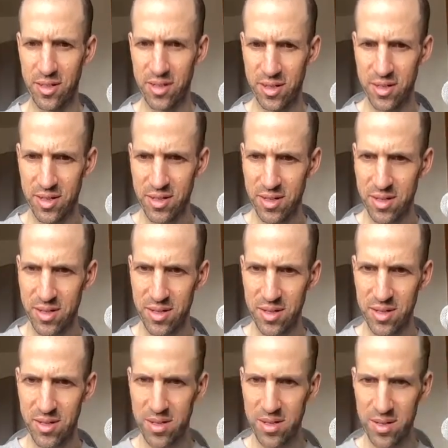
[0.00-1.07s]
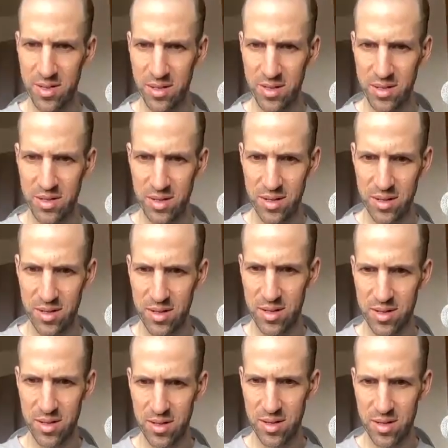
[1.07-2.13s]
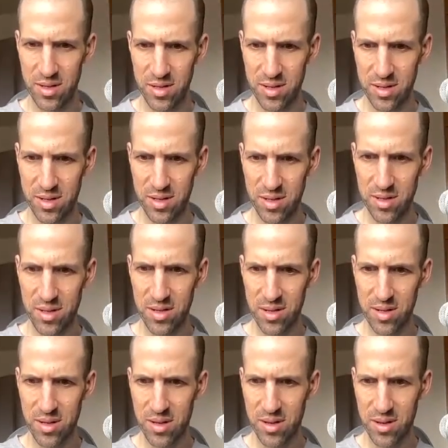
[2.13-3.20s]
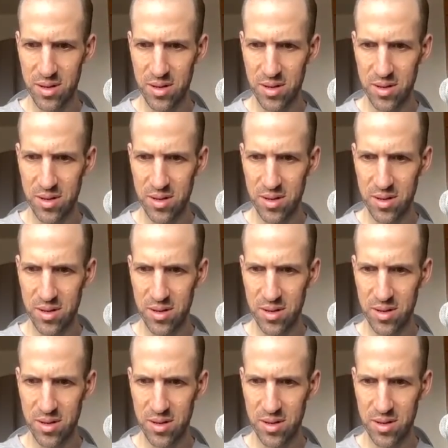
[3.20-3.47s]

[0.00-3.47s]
Nothing is said.